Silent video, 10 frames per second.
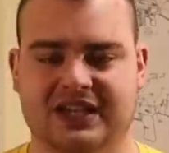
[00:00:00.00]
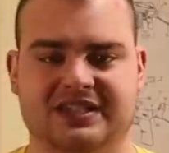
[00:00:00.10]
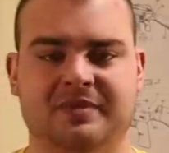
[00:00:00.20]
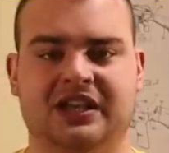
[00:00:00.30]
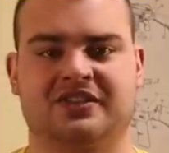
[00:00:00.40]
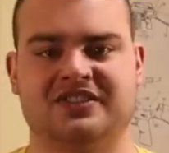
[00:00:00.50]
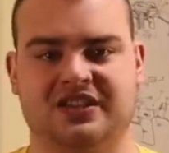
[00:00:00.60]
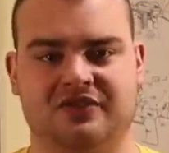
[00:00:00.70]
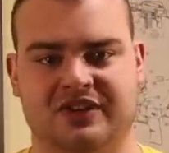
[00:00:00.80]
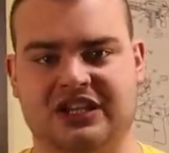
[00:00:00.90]
Similar
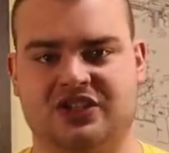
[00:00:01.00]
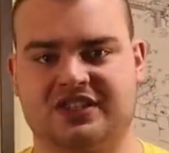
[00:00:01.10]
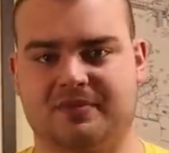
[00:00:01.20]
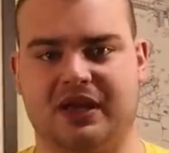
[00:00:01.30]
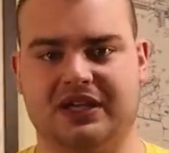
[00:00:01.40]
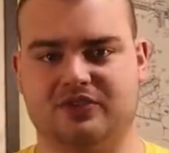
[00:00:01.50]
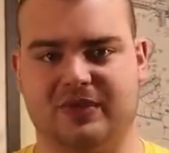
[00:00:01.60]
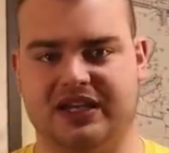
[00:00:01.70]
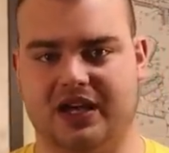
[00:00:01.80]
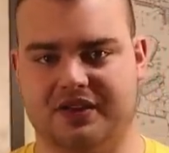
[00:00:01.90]
considerations apply to
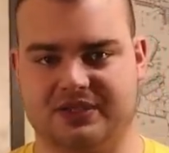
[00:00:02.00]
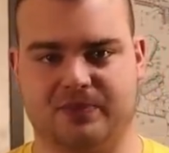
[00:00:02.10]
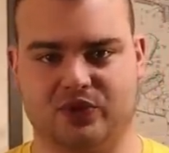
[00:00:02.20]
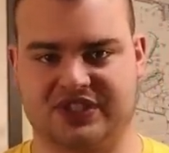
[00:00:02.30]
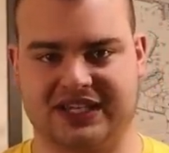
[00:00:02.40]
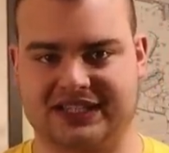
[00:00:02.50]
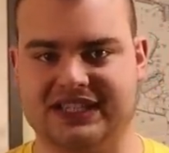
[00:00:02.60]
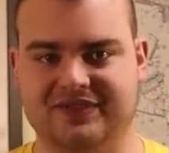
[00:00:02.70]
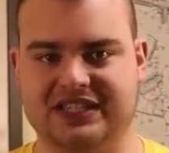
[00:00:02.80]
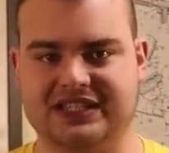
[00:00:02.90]
many other sports and
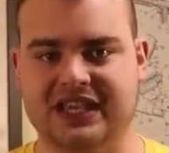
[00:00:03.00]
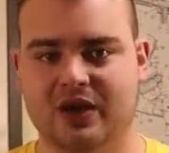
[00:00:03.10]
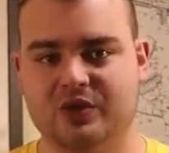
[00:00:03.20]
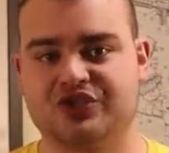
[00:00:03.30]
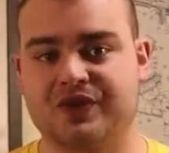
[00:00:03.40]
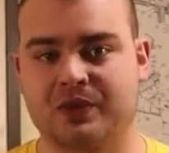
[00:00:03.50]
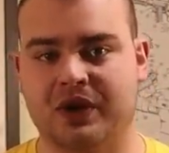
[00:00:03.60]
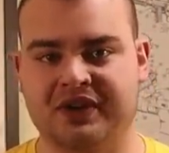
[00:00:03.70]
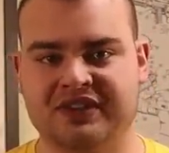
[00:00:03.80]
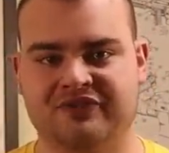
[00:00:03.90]
activities which
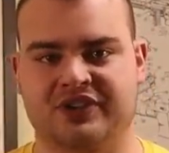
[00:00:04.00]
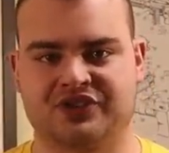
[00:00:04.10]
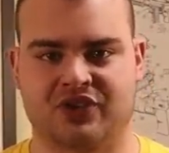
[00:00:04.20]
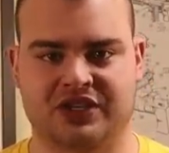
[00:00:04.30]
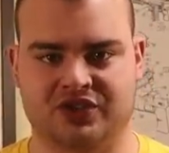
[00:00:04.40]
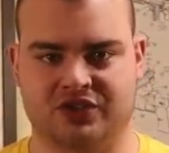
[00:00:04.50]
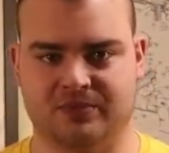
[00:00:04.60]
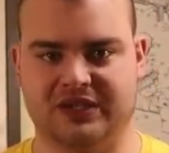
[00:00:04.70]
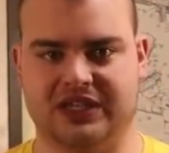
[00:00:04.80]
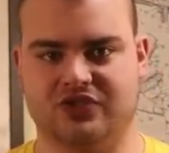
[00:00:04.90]
require an infrastructure
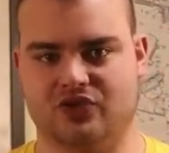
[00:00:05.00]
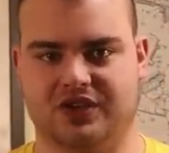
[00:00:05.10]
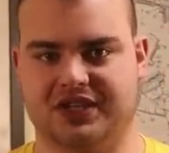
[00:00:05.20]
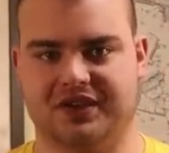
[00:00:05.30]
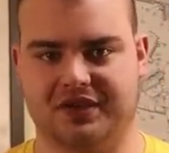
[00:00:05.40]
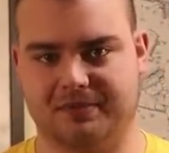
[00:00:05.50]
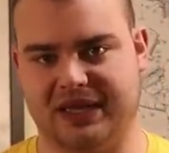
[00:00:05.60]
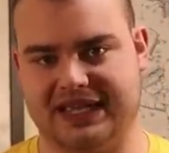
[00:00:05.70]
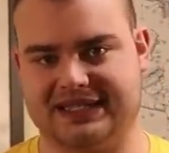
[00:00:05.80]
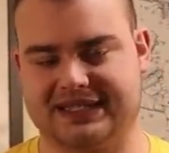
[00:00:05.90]
to be enjoyed at their
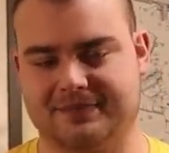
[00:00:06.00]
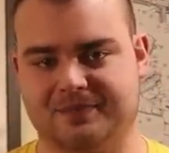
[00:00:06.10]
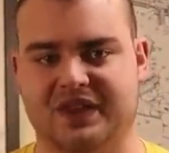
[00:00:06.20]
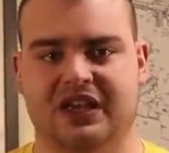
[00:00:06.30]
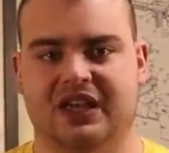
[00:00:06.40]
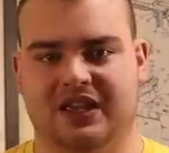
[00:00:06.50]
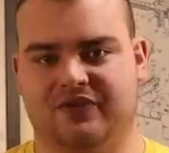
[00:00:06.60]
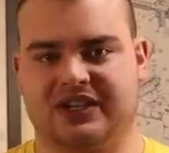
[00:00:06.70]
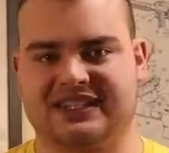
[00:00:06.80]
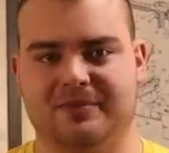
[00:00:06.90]
best. If,
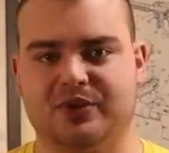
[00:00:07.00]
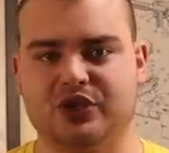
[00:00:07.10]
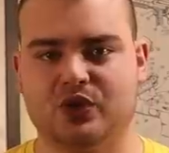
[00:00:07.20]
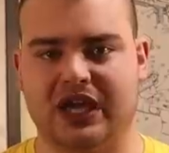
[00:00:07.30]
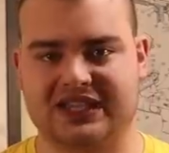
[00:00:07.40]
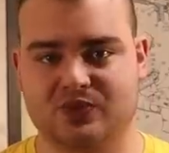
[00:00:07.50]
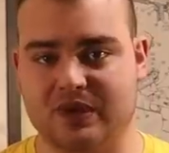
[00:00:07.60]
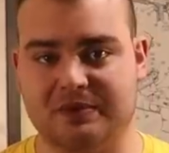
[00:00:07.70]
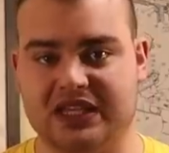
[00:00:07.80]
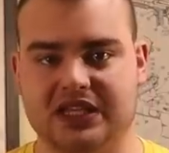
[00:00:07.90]
for example, you like
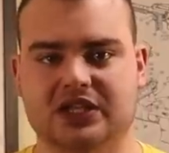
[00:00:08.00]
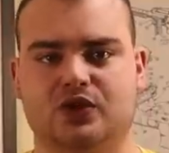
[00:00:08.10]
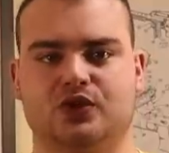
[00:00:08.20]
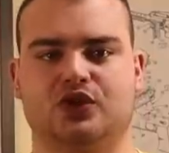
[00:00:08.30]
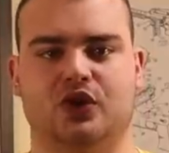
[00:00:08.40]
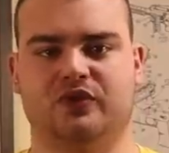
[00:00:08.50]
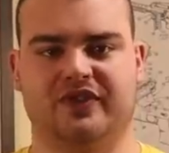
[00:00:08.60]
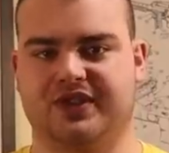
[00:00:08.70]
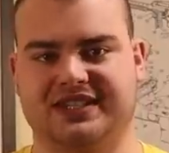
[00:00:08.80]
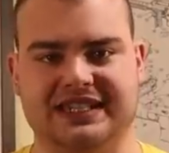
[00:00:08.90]
swimming, you could go
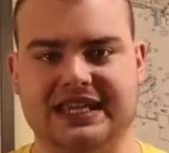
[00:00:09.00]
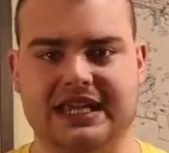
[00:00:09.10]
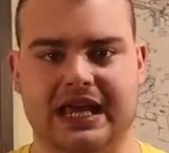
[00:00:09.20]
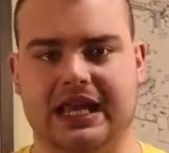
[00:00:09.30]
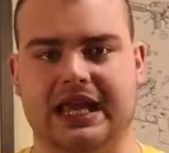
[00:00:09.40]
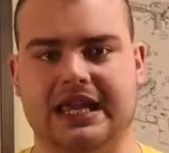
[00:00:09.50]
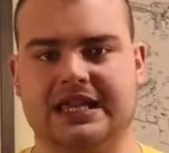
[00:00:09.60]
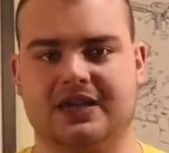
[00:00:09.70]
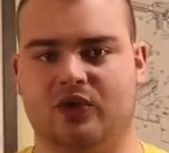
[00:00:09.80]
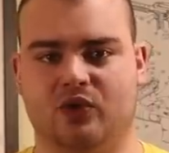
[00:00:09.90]
for the sea, a
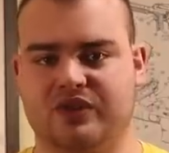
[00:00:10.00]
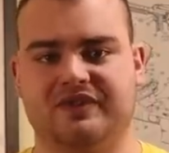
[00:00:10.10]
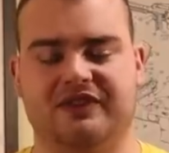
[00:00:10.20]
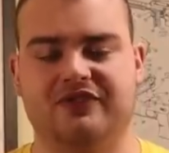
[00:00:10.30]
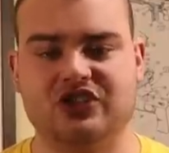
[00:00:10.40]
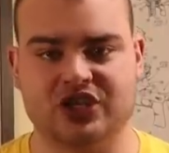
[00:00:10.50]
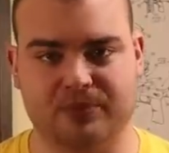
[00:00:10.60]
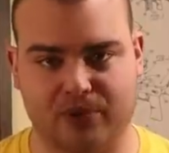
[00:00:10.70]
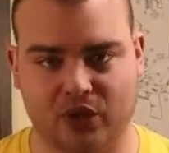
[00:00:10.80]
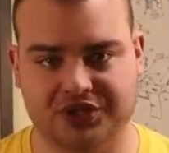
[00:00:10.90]
lake, or even a
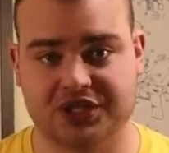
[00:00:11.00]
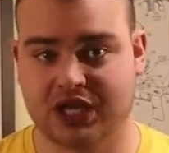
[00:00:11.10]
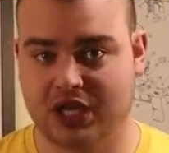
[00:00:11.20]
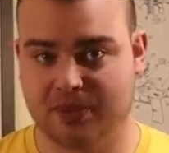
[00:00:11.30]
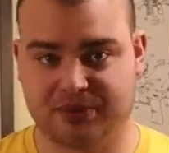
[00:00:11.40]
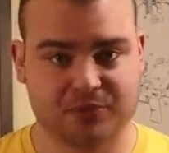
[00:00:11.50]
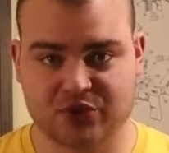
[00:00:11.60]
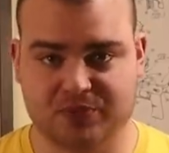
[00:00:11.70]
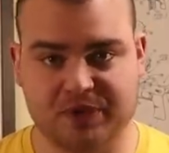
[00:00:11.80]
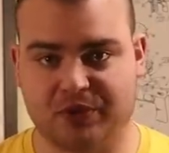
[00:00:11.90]
fishing pond, but
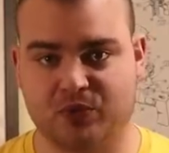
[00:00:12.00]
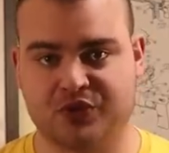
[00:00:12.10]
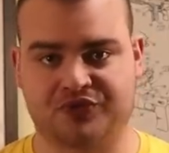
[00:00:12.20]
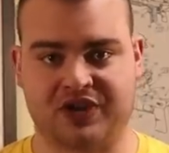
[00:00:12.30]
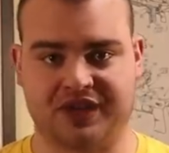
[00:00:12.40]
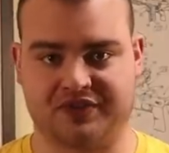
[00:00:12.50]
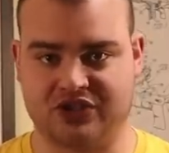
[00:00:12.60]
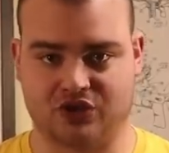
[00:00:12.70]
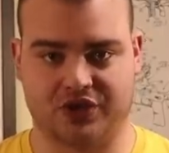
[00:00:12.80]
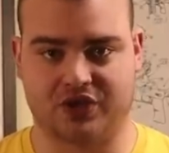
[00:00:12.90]
most people would rather
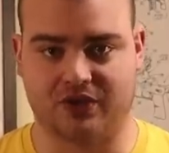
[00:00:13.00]
enjoy